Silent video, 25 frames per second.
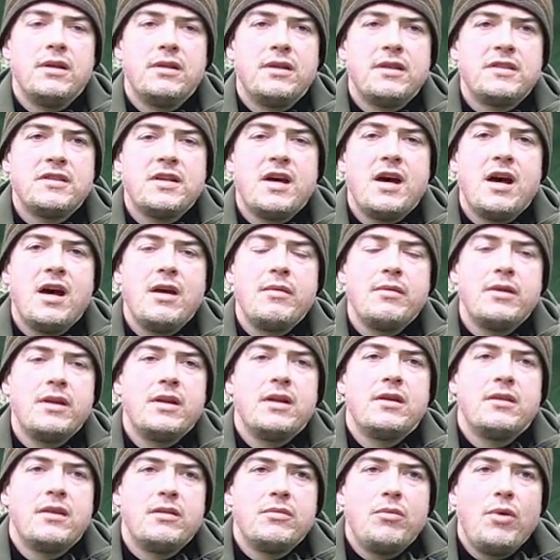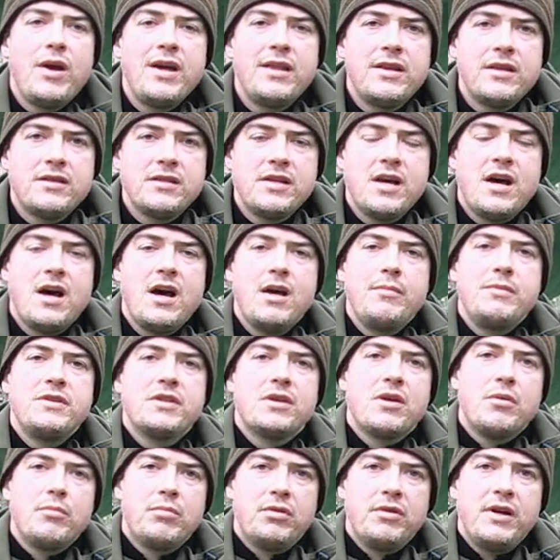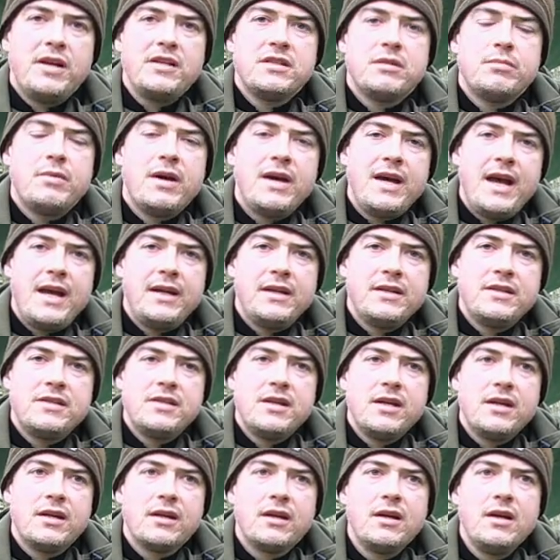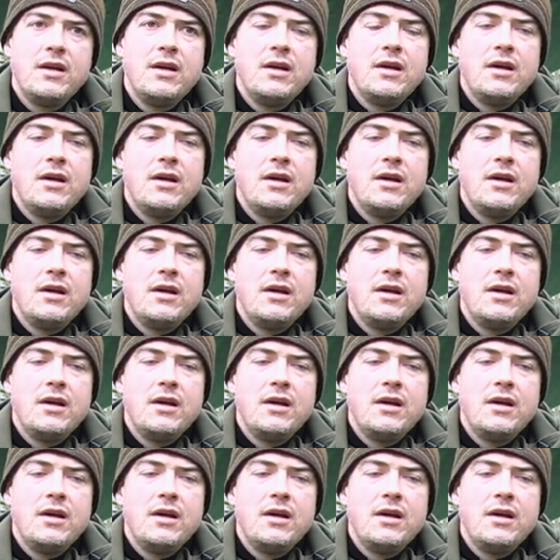the time, you know, the way that time is compressed by editing,